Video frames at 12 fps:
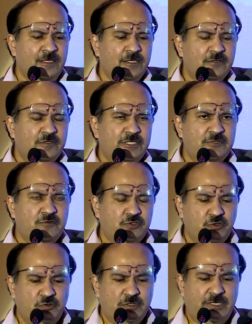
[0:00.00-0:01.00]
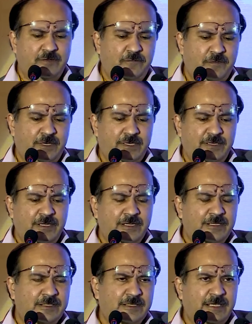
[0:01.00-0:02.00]
So just to show you the different
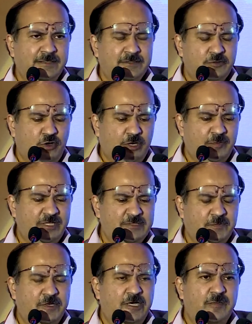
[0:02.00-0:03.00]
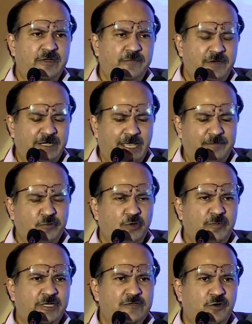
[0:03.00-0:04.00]
normal sperm, different
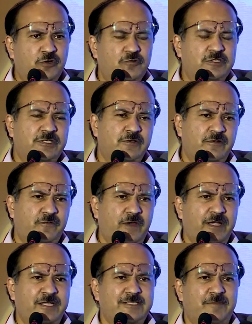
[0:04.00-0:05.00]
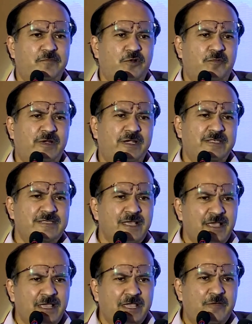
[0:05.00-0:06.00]
abnormalities, what you see, you will find these abnormalities
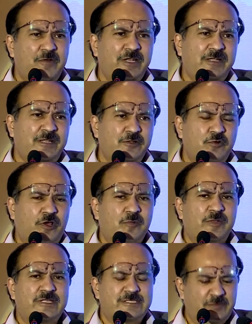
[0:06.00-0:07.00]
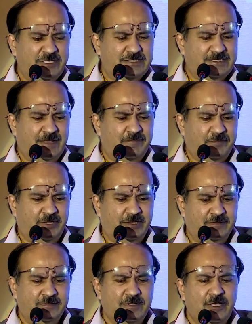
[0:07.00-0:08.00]
even in the normal semen sample.
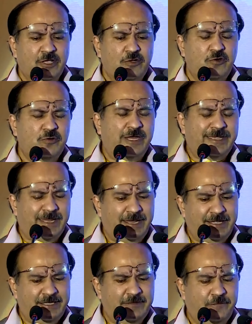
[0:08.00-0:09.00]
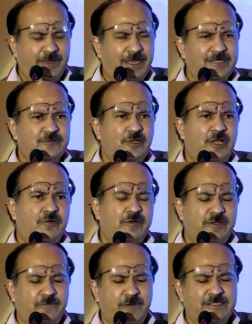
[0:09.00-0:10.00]
You get head defects, you'll have
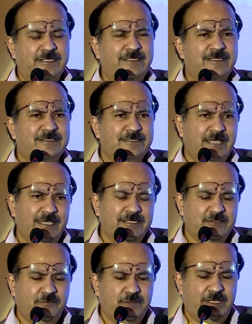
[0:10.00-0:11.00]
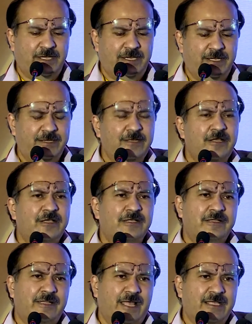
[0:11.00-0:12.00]
defects in the size of the head,
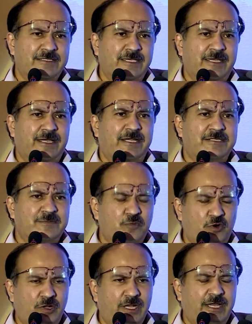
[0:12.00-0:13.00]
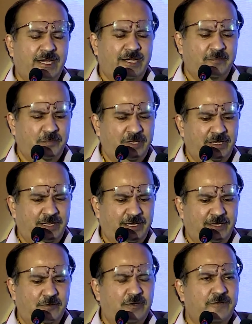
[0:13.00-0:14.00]
large head, small head, pin
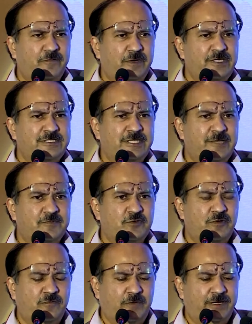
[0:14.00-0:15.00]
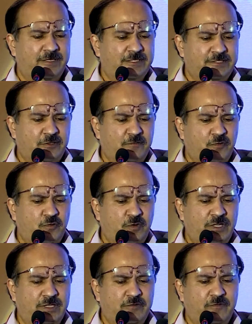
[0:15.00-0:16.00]
head, or different shapes you'll find. Instead of
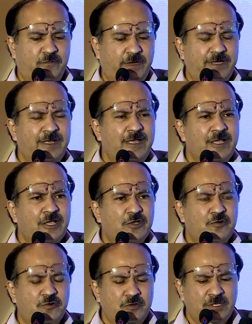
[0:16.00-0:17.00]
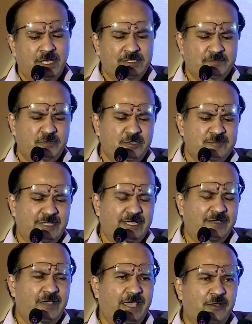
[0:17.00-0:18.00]
oval, you'll find, sperms like
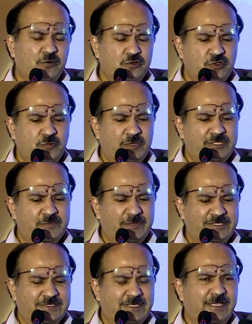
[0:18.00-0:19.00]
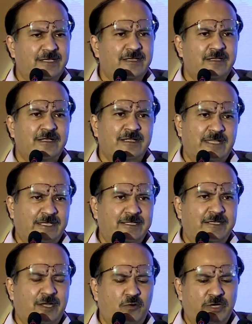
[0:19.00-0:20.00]
acrosome is missing, like the
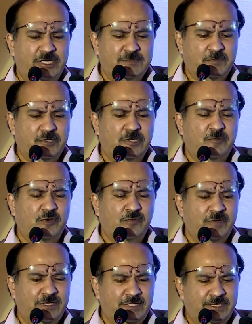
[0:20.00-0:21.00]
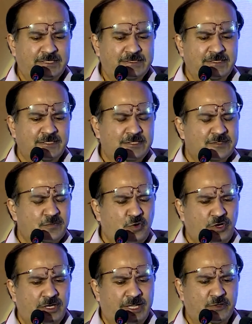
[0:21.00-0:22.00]
round head sperm, or very less small
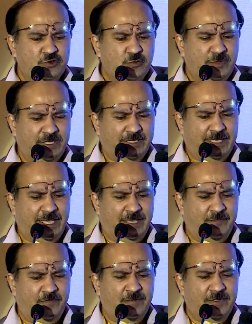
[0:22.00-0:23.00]
acrosomal cap,